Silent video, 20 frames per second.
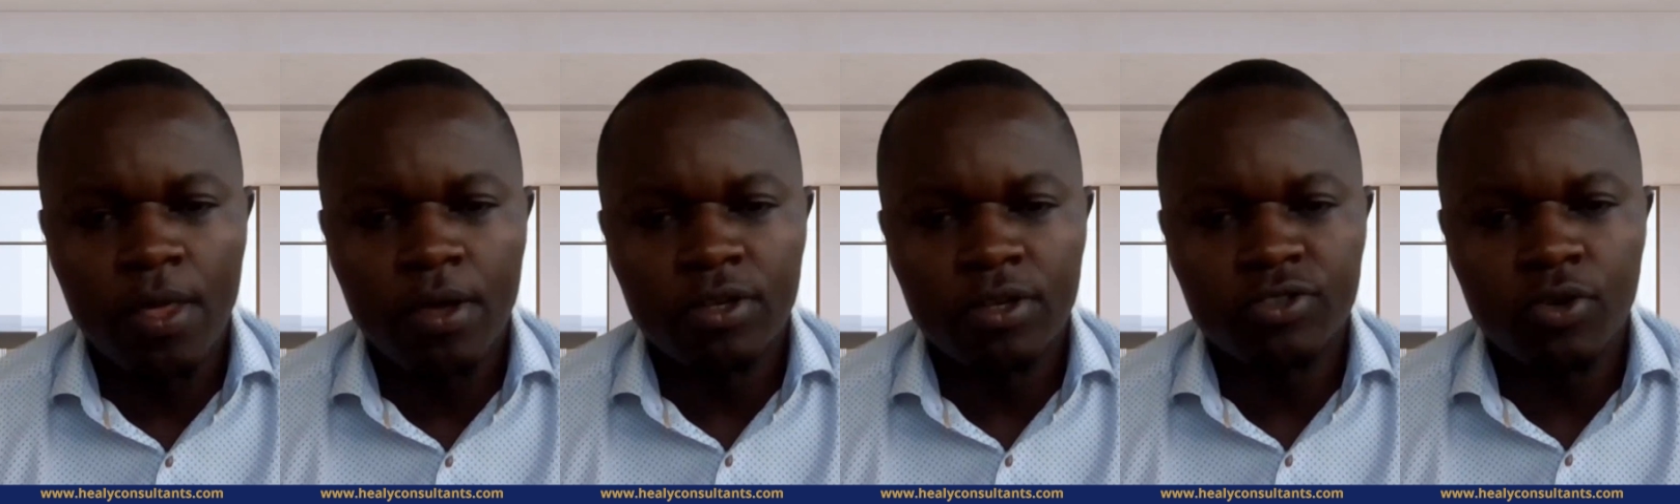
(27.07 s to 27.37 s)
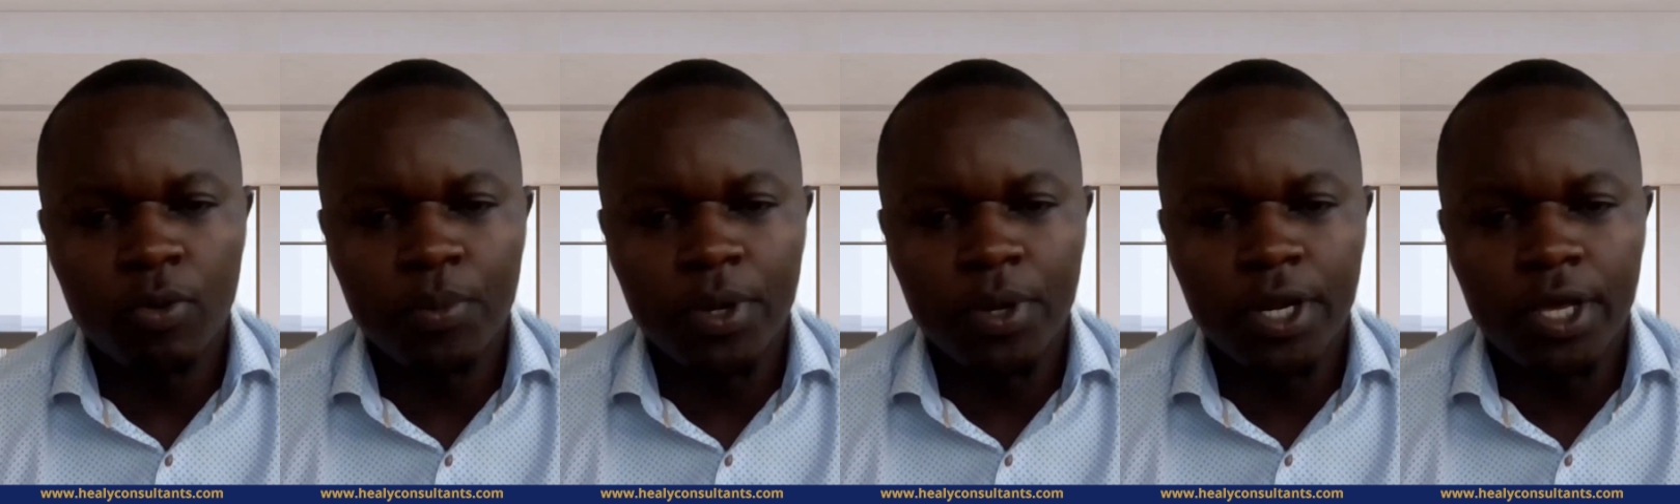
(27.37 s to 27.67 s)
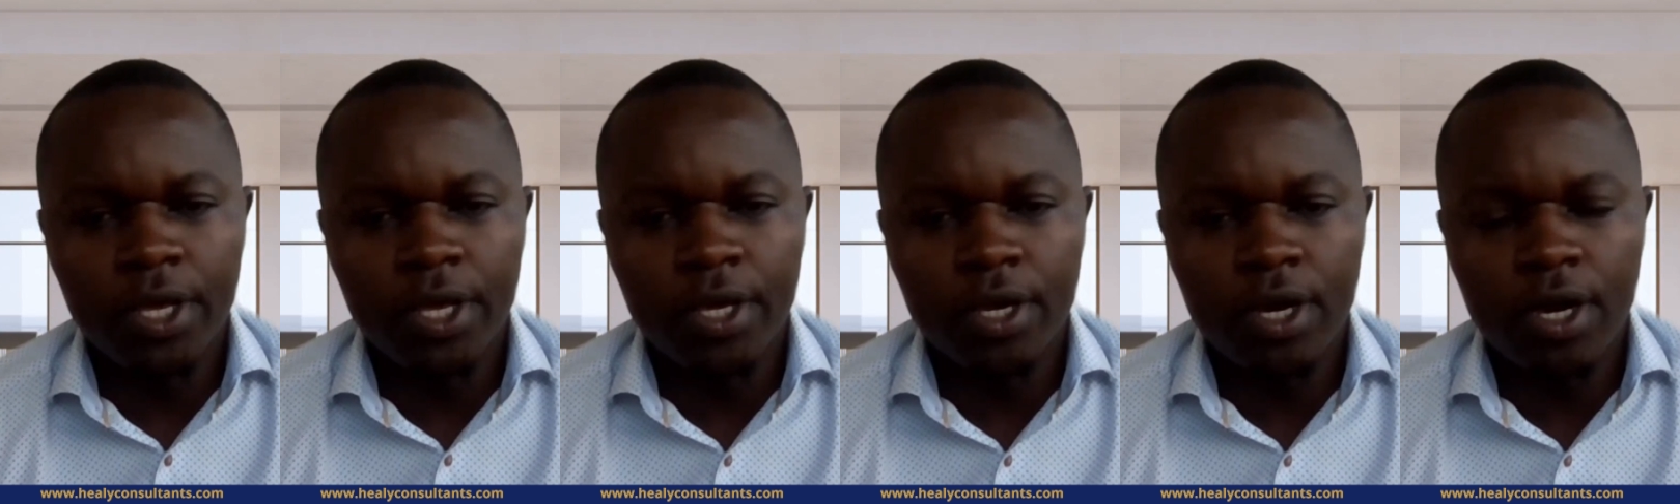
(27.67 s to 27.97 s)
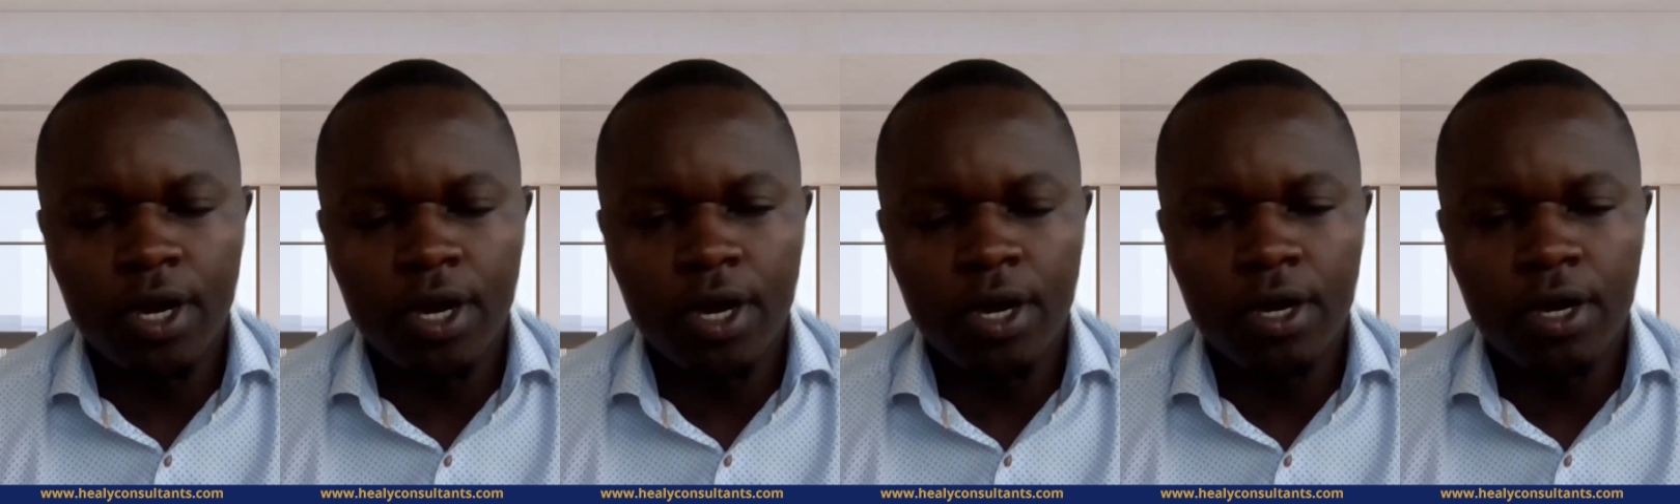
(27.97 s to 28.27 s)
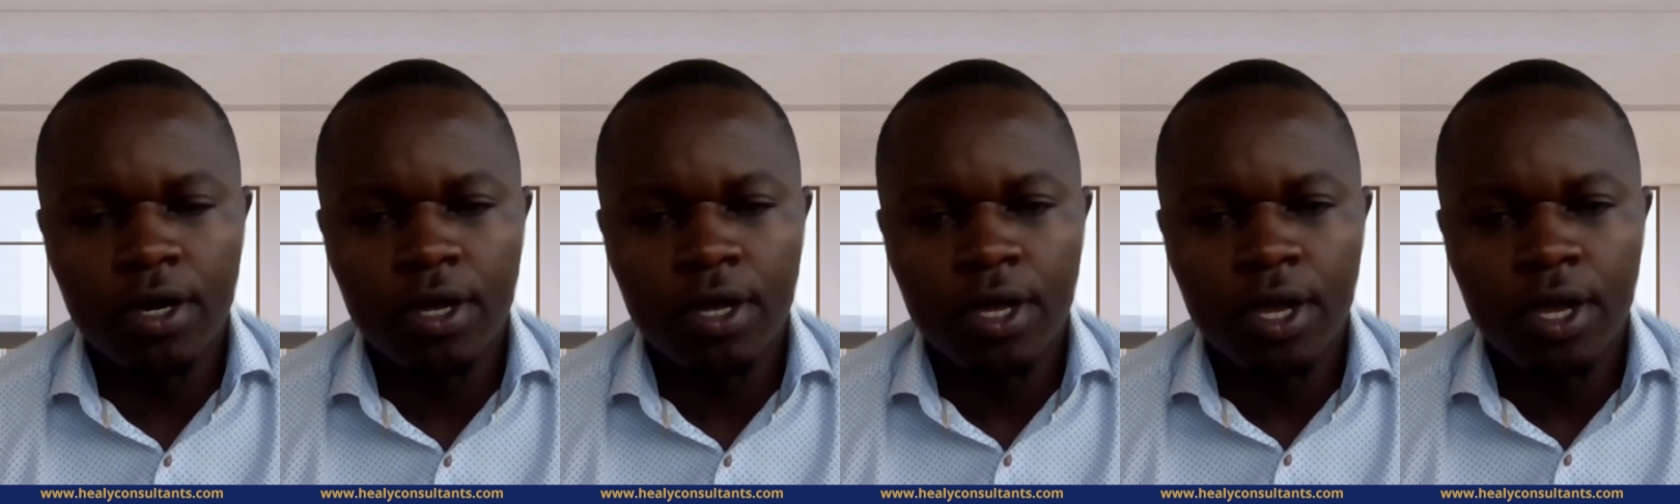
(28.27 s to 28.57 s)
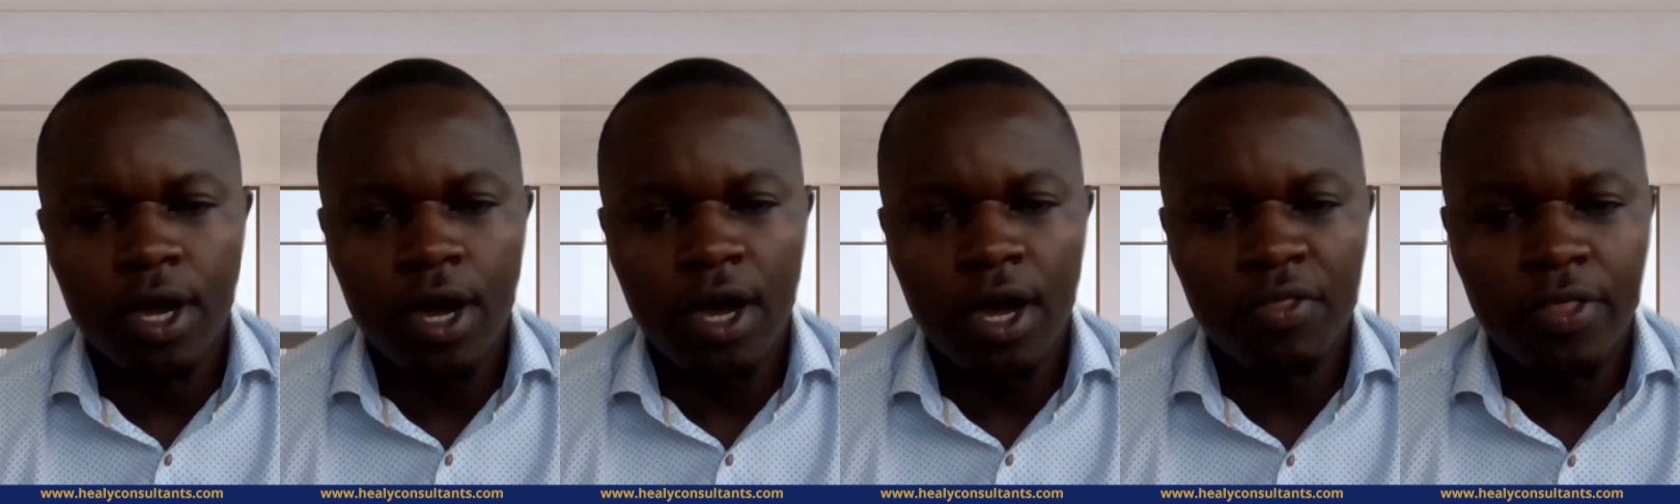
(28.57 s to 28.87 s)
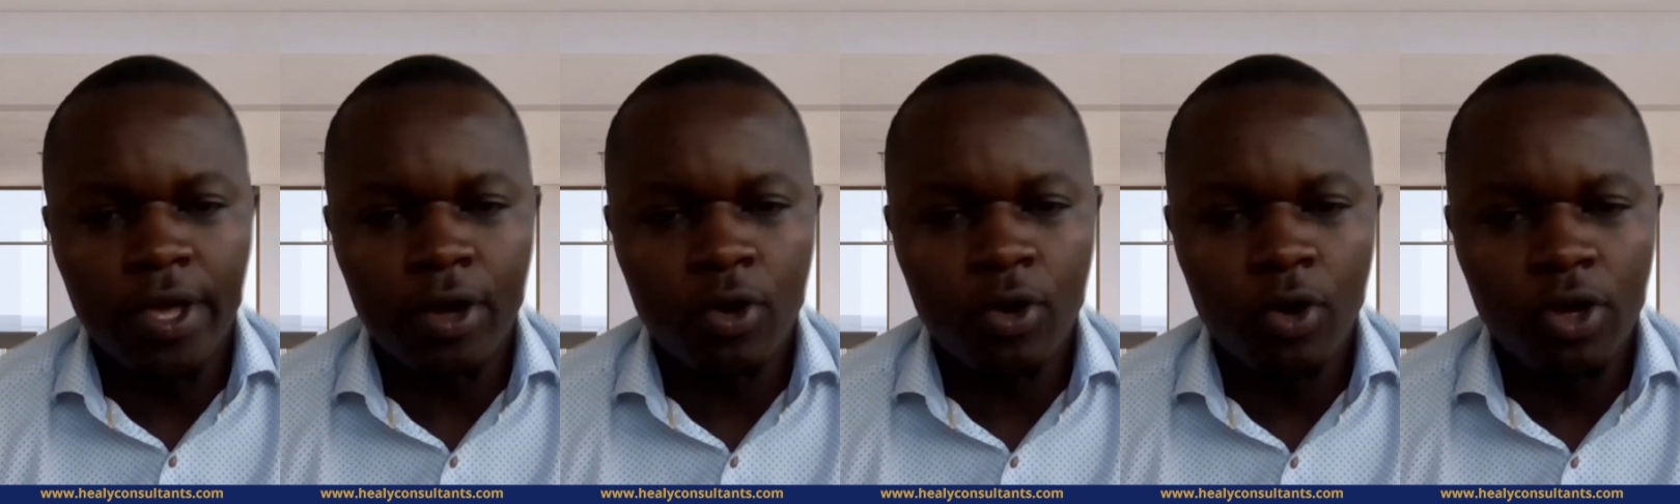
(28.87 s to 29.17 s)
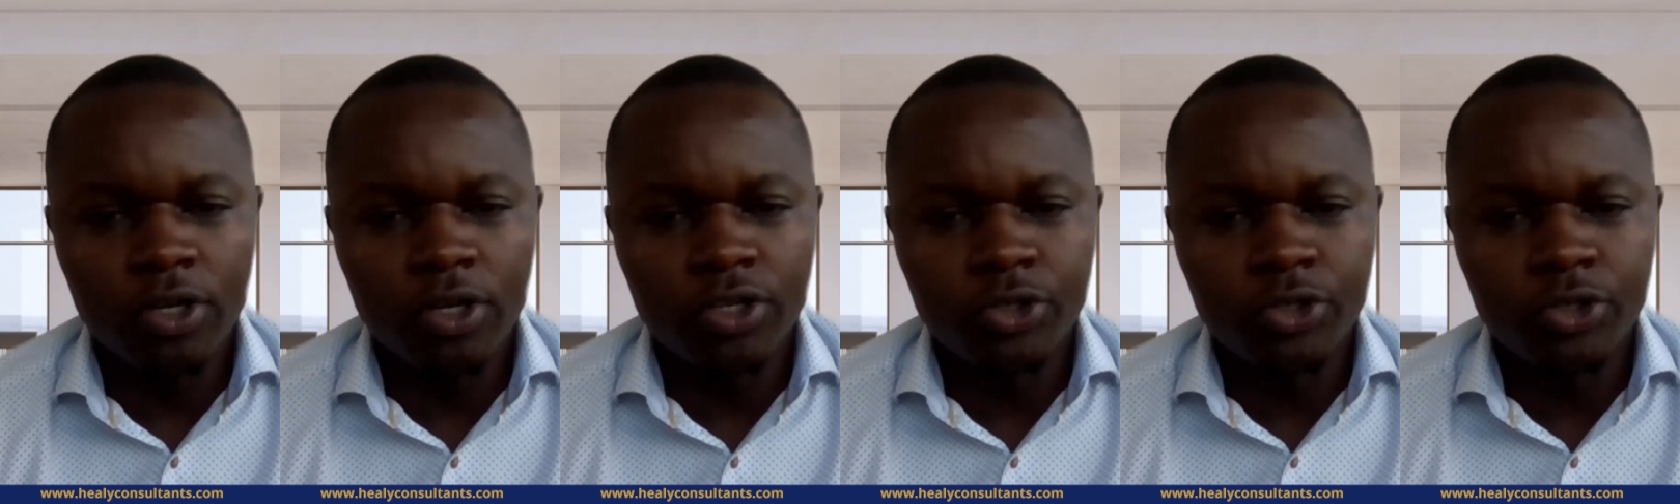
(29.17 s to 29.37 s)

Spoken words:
So meaning, are they going